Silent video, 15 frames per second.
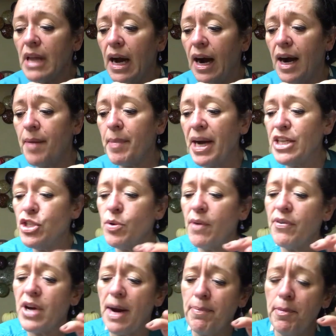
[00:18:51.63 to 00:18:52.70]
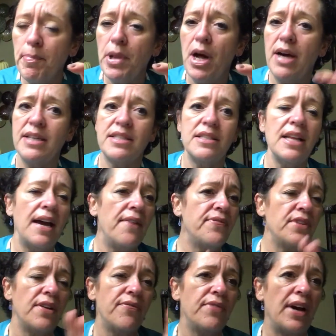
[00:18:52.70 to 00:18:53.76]
I do have a couple blocks
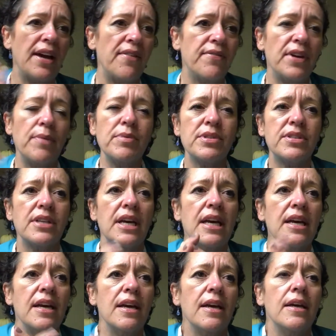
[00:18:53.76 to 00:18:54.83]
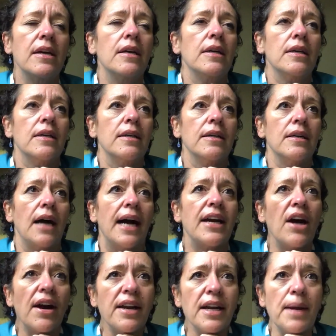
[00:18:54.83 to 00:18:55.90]
left. I
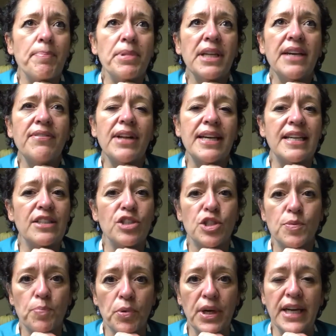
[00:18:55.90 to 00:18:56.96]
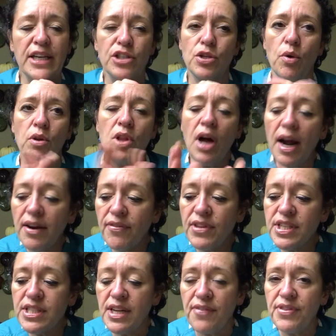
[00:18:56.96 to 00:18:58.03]
got it, I believe, like in spring. So a lot of the
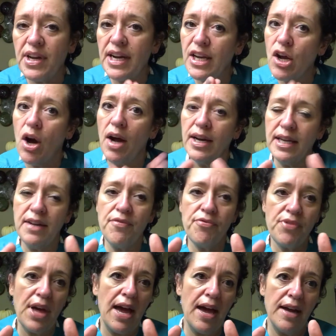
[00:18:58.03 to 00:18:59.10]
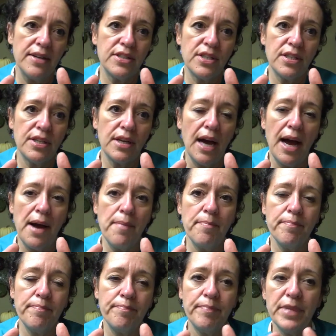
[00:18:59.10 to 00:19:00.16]
stuff that I got in that
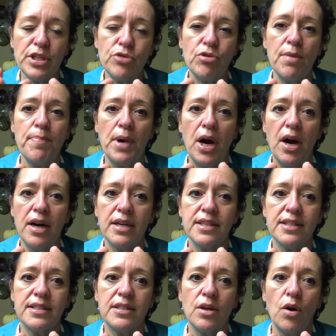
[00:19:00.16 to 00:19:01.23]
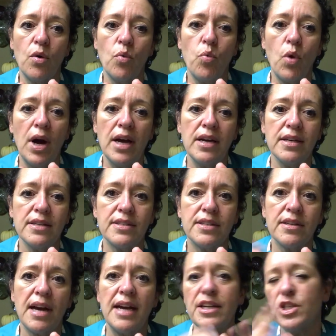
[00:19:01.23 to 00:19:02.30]
mystery box
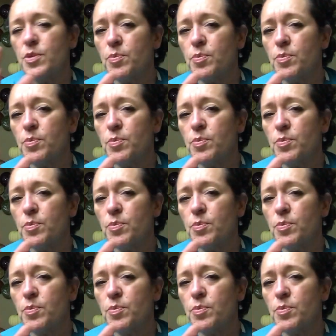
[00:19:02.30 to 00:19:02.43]
was kind of